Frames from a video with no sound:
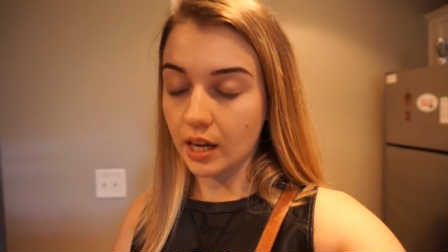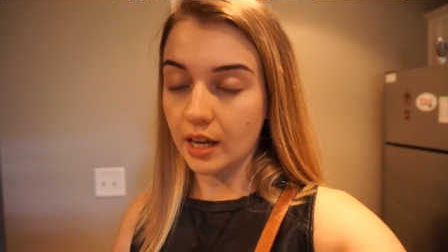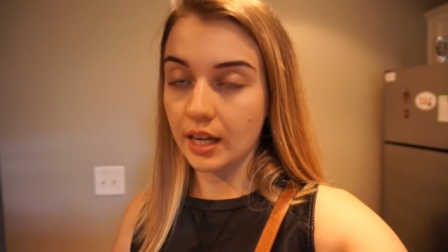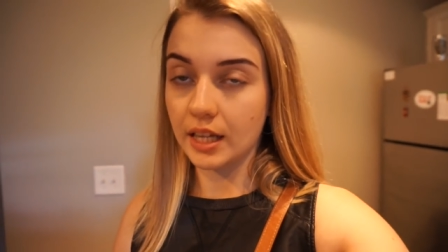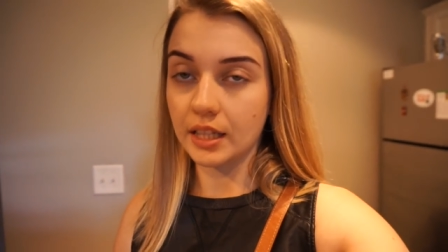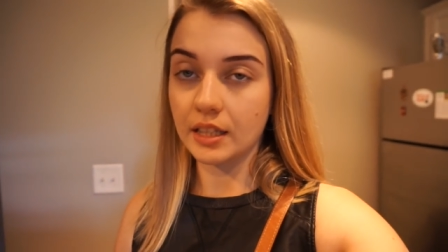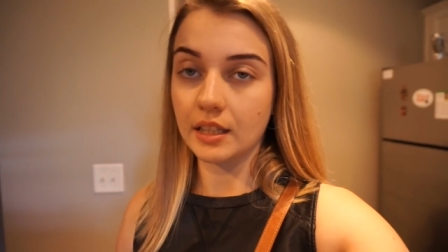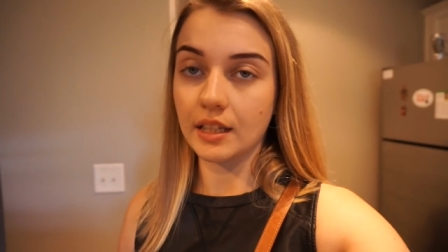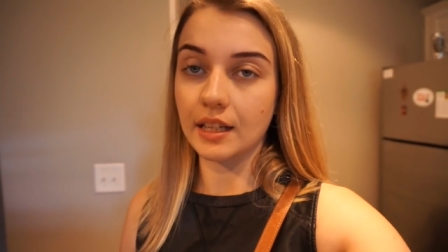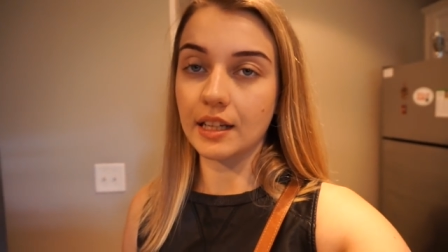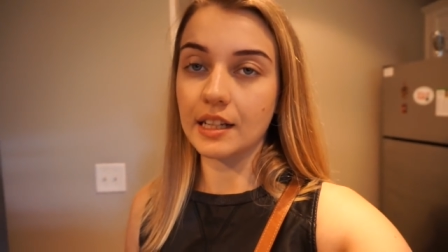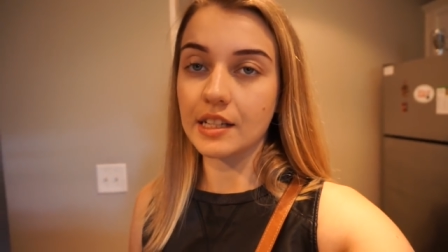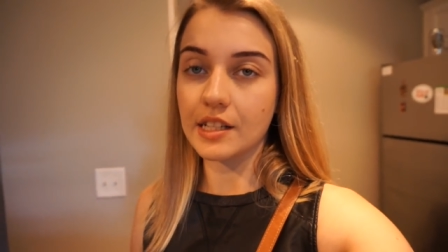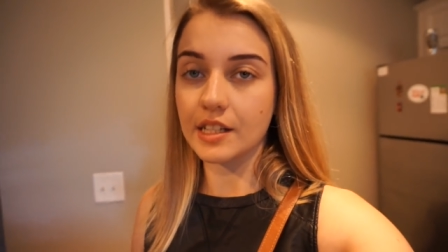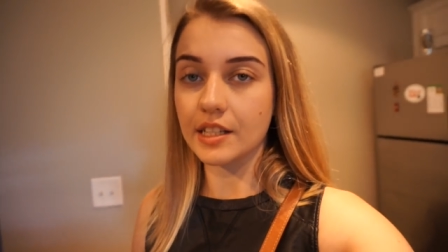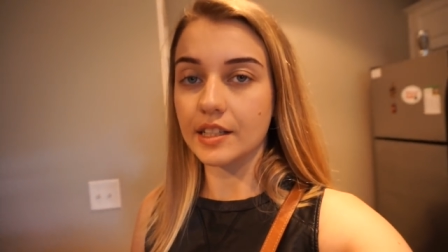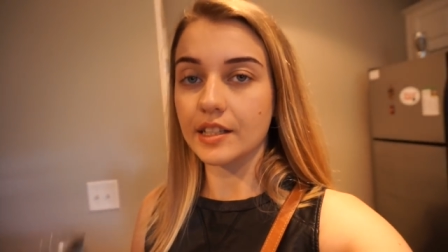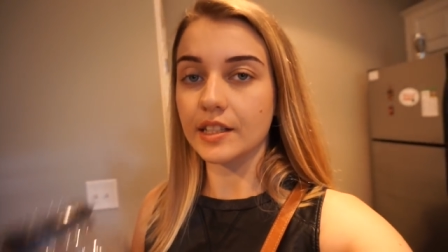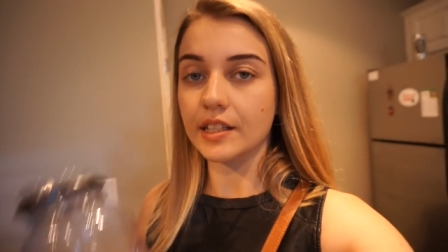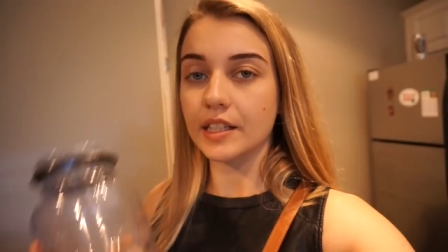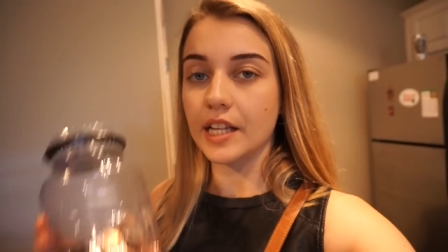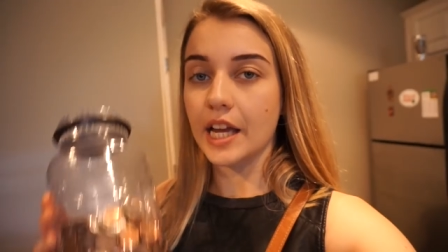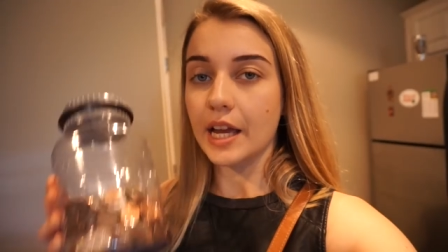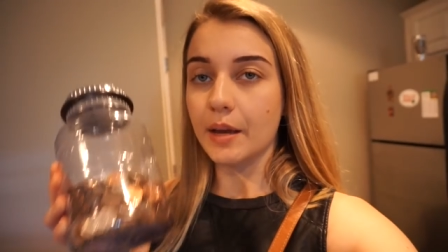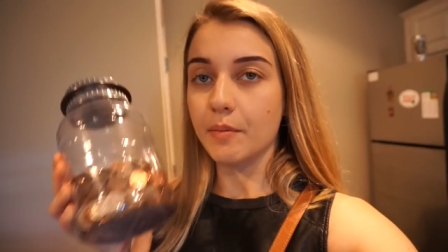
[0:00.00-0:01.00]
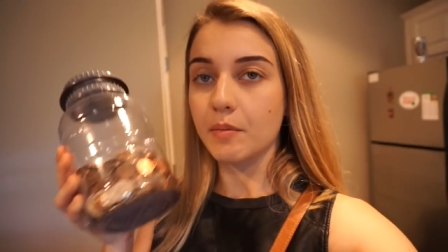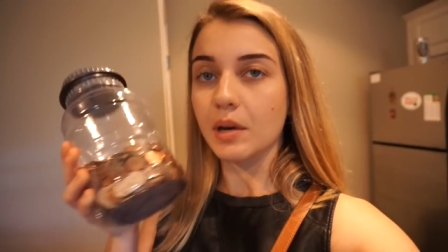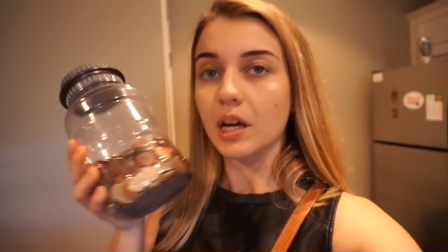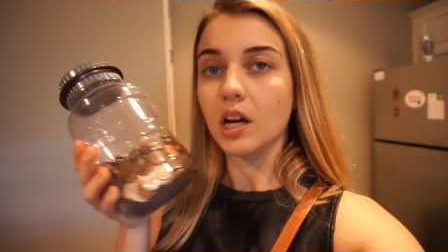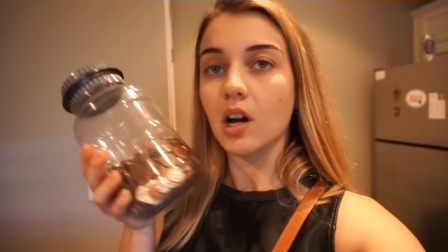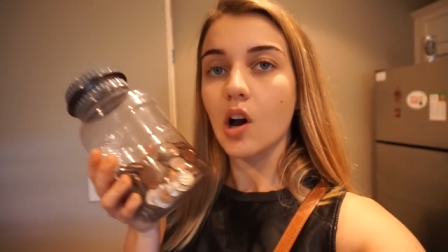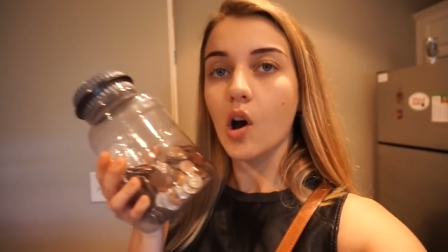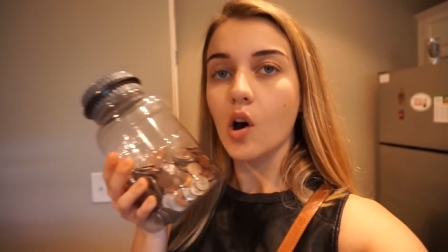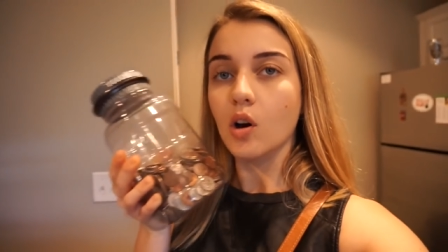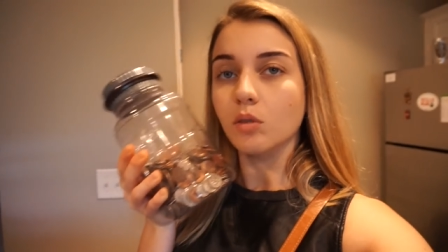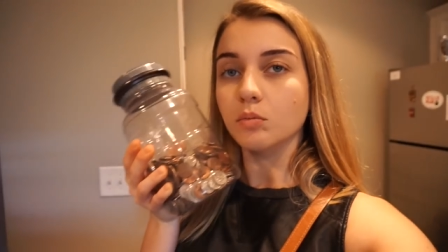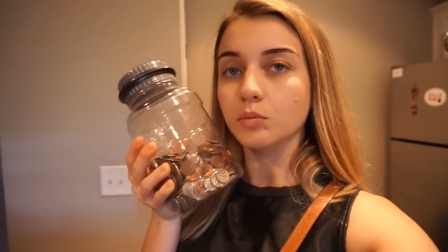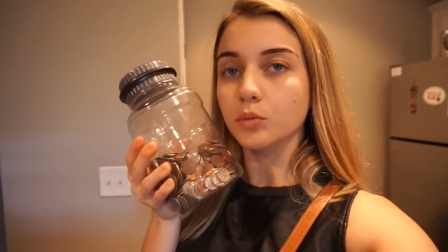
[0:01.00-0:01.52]
and I just came back
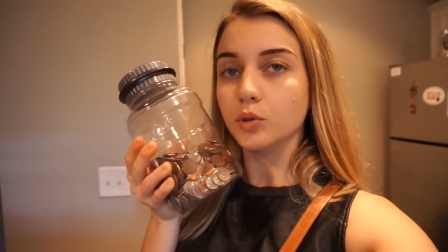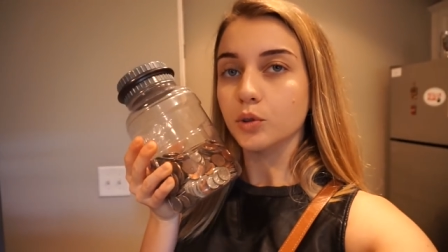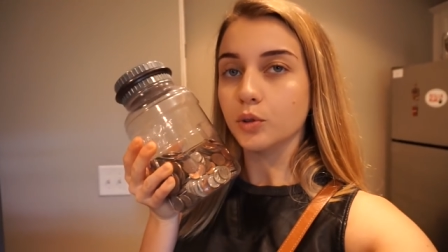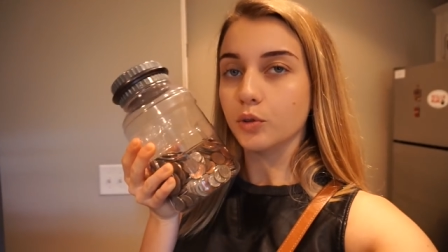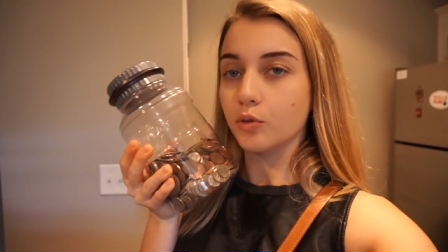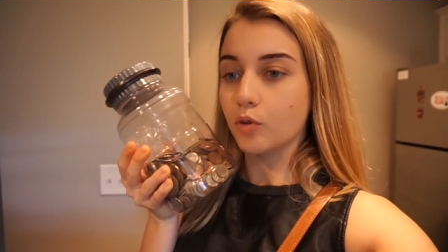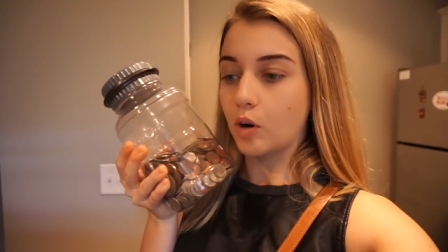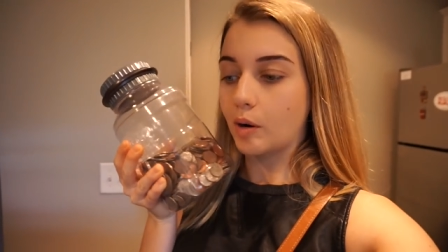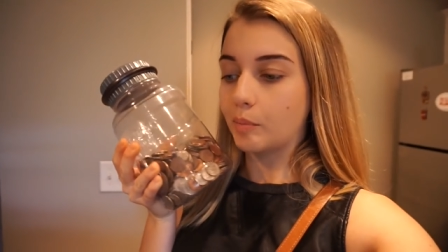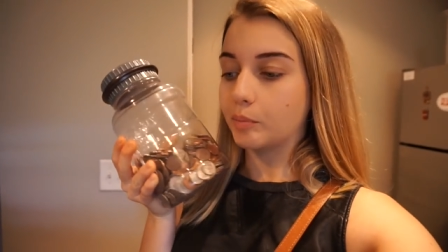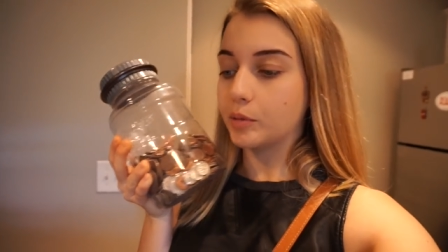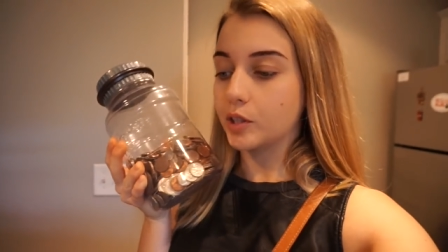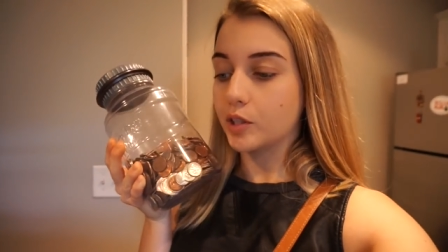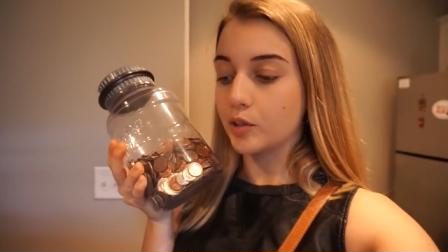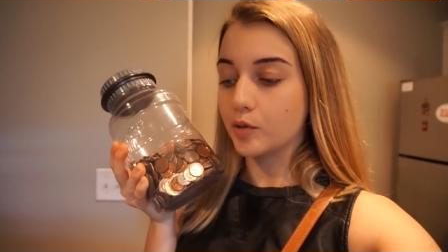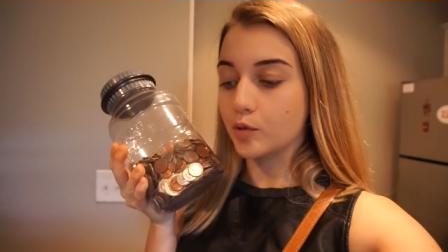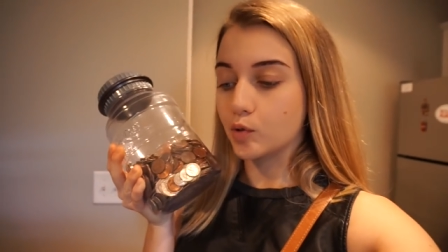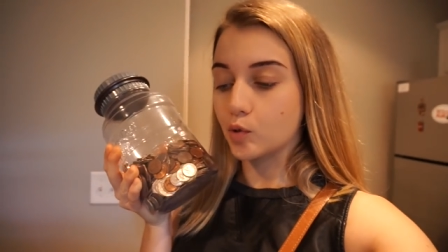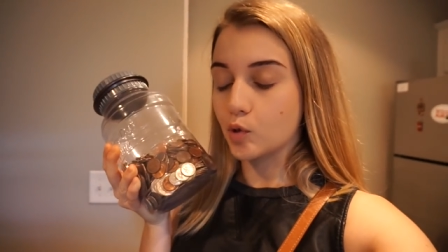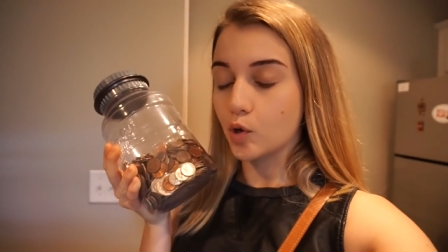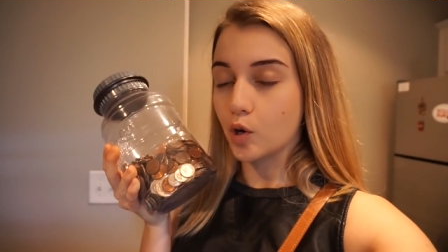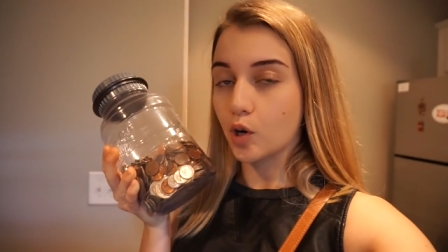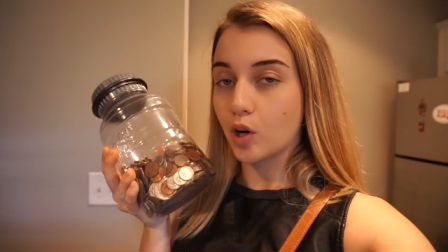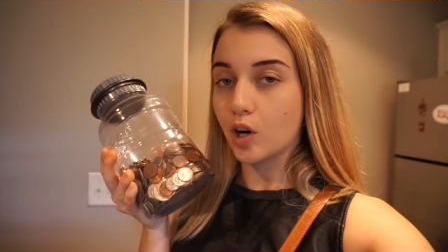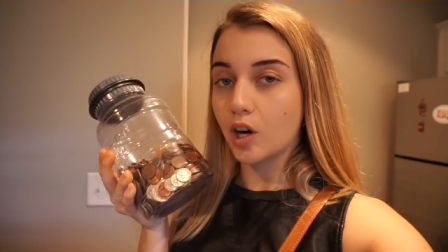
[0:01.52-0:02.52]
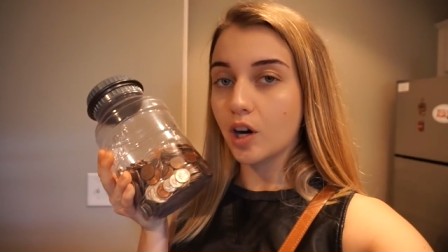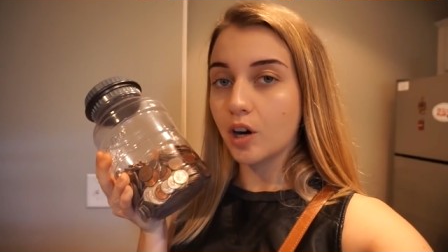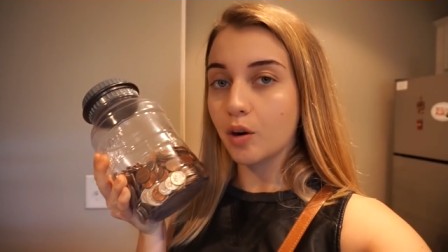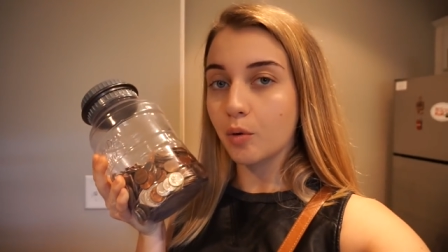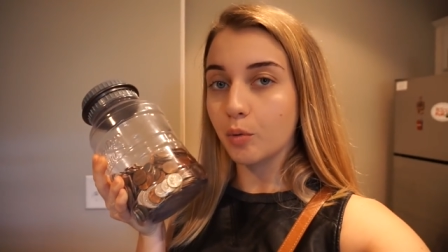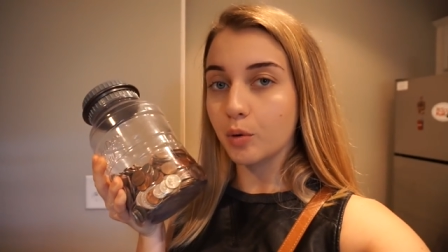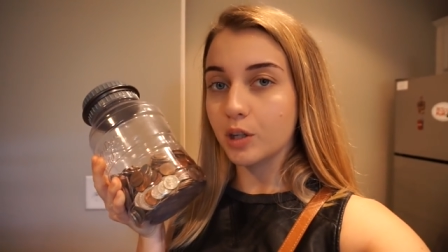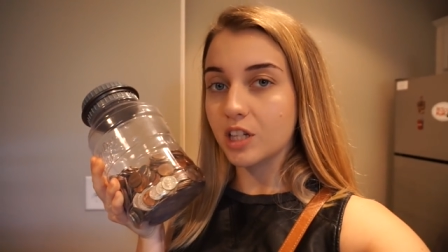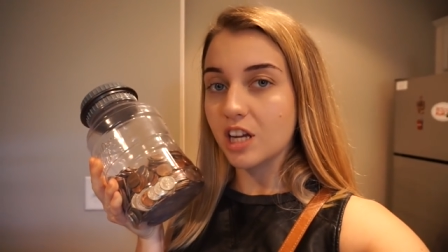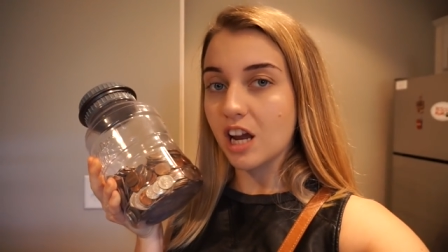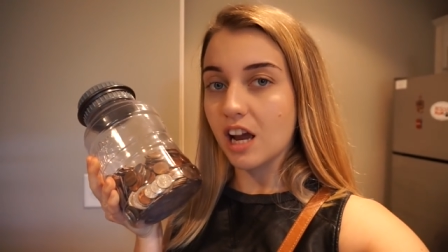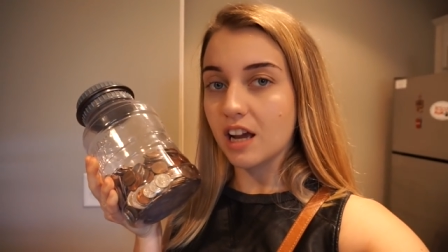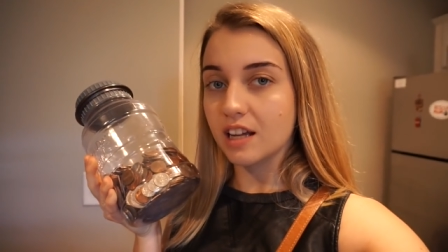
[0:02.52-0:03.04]
home to grab this jar
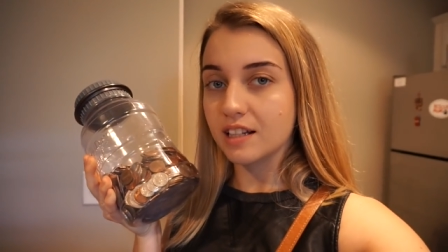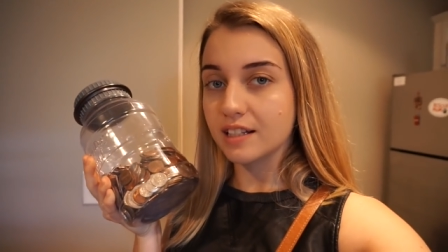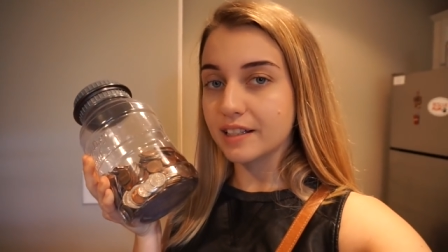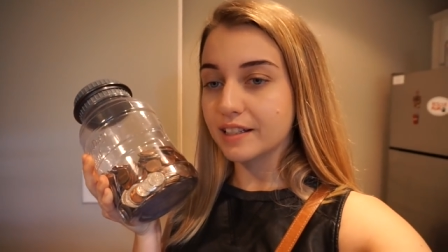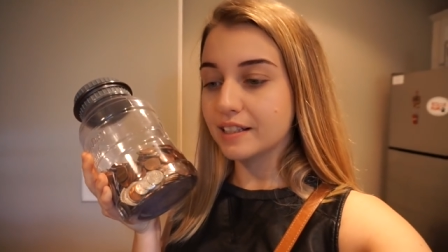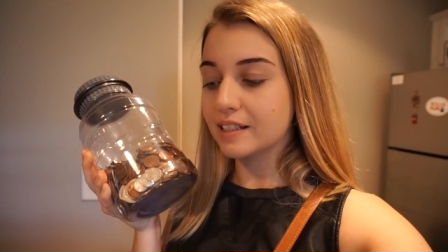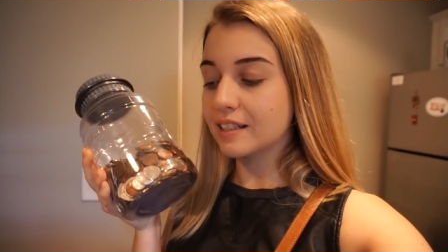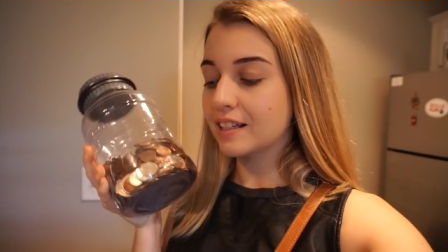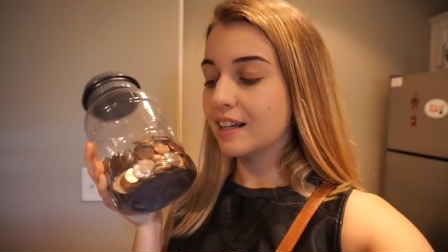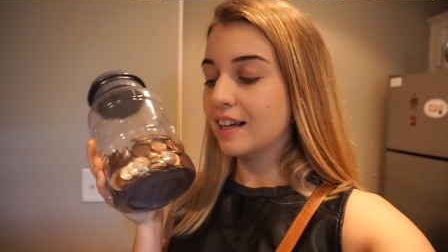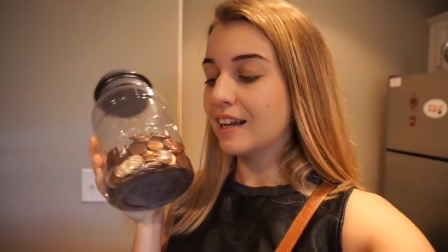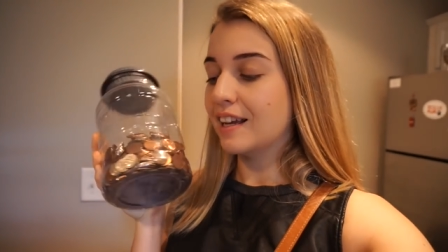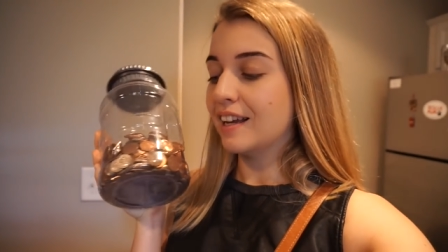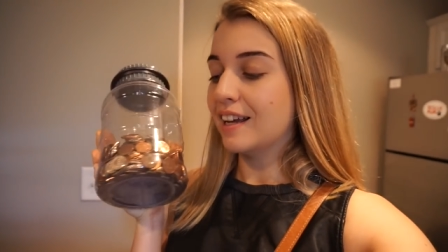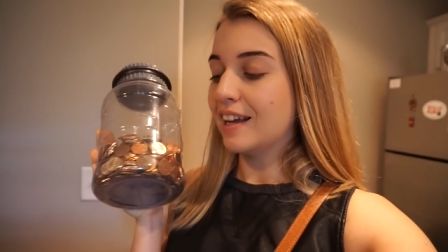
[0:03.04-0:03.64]
which has